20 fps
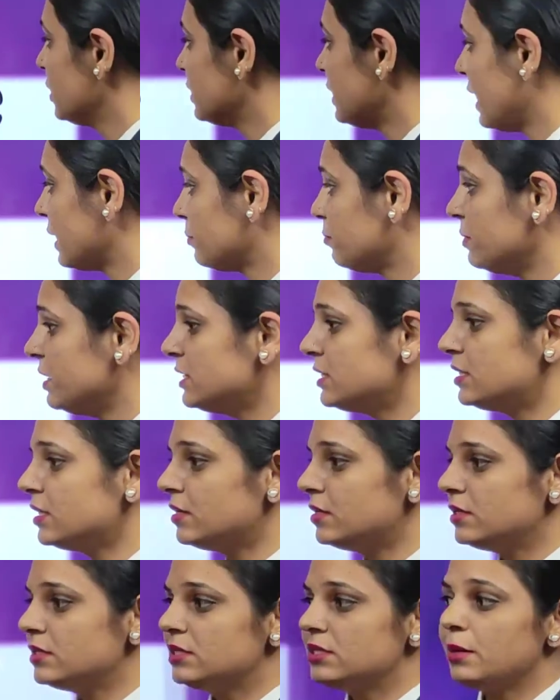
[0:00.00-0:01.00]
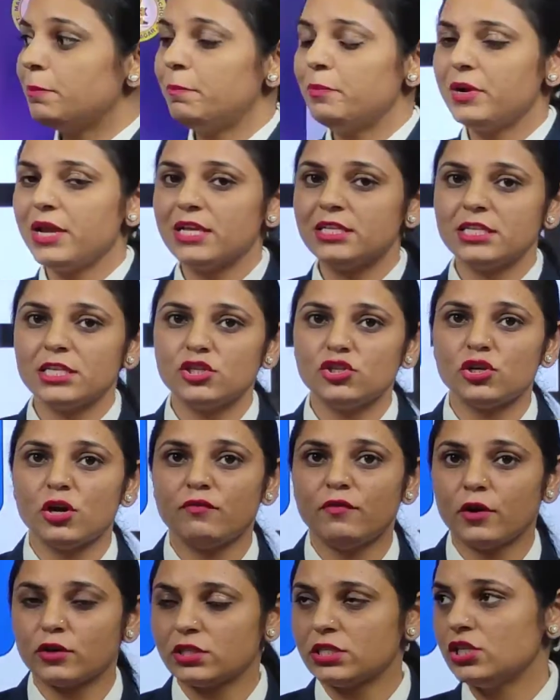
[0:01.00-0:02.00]
that means there is a presence
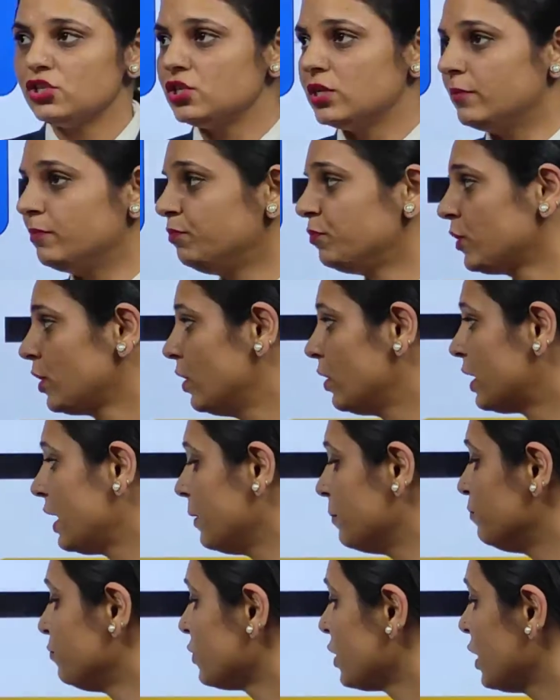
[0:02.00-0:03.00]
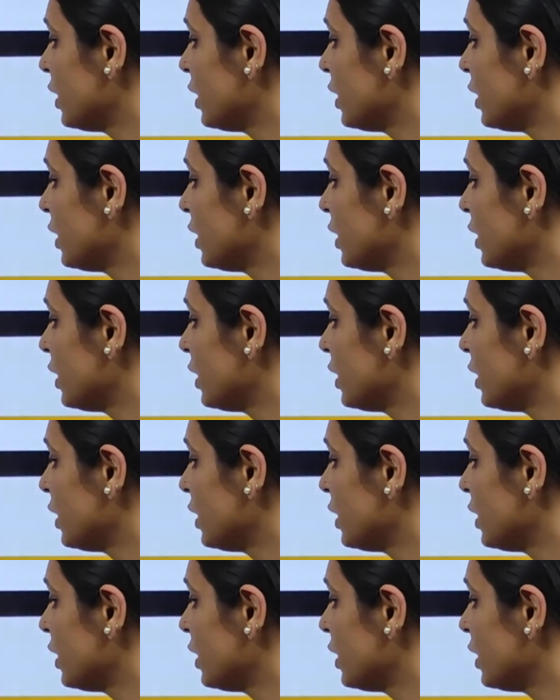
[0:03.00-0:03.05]
of oxygen. Okay.